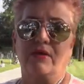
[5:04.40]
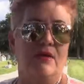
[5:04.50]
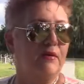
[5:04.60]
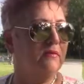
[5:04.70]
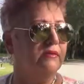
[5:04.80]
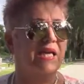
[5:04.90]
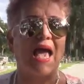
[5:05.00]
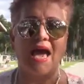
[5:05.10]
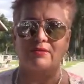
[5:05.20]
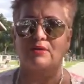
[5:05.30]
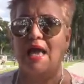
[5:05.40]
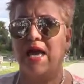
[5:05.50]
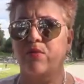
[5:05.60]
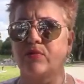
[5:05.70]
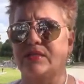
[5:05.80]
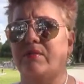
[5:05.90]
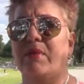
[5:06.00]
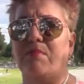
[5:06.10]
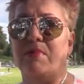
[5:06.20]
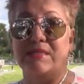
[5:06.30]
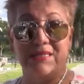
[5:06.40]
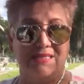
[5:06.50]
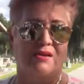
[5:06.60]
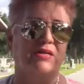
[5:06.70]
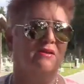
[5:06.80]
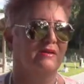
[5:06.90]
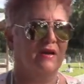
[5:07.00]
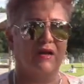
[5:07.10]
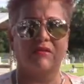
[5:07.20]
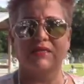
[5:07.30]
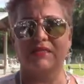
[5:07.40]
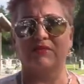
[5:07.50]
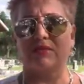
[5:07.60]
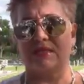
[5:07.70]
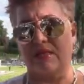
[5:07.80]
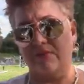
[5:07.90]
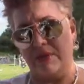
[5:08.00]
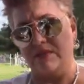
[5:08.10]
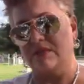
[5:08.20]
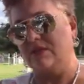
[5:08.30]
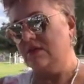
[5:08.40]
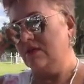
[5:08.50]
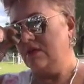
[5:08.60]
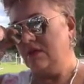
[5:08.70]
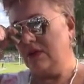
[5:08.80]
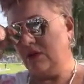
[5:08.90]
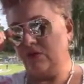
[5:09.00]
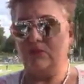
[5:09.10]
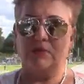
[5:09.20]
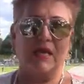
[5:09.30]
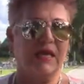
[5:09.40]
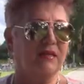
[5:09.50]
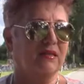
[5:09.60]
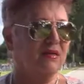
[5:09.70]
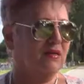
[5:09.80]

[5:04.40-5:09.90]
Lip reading: the cattle. Cattle was the main business out here in all these little settlements, and